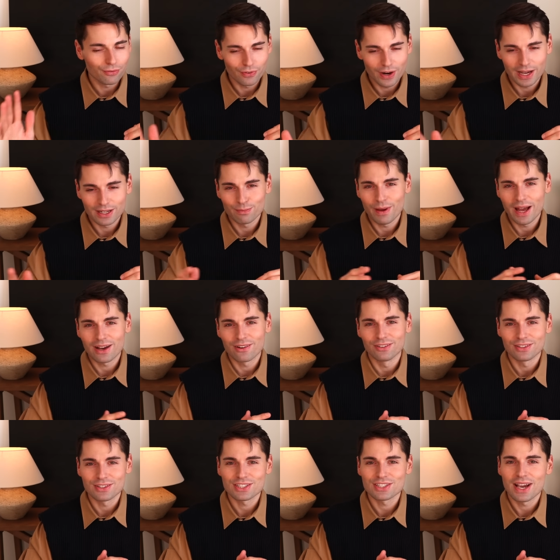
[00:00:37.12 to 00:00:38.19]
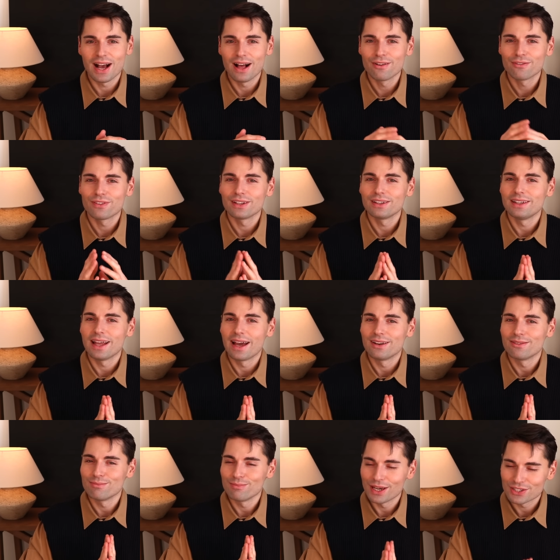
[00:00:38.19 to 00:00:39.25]
right back on the shelf,
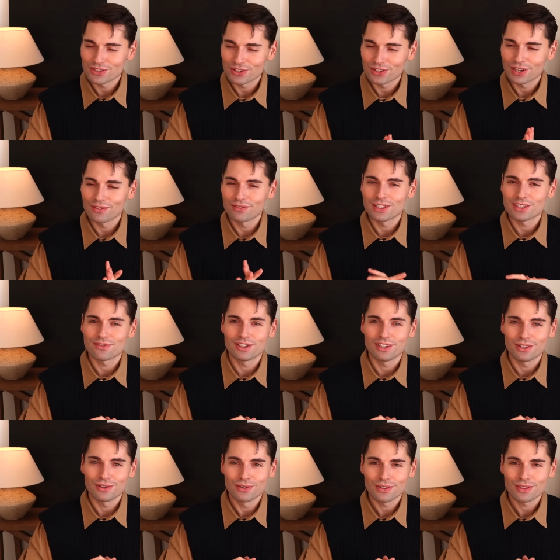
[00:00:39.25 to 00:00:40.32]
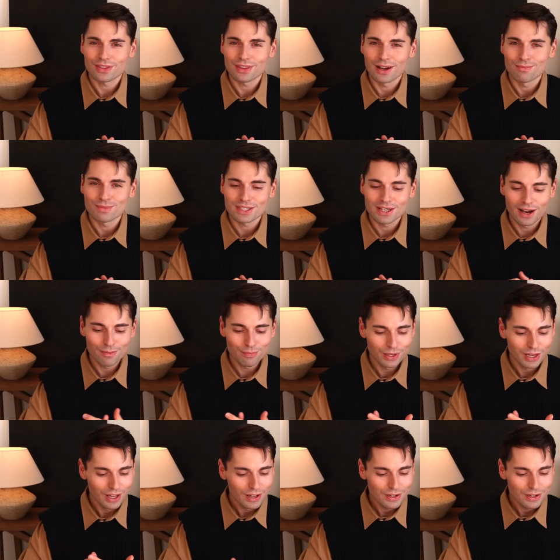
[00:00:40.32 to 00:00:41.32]
then make sure to give this video a thumbs up,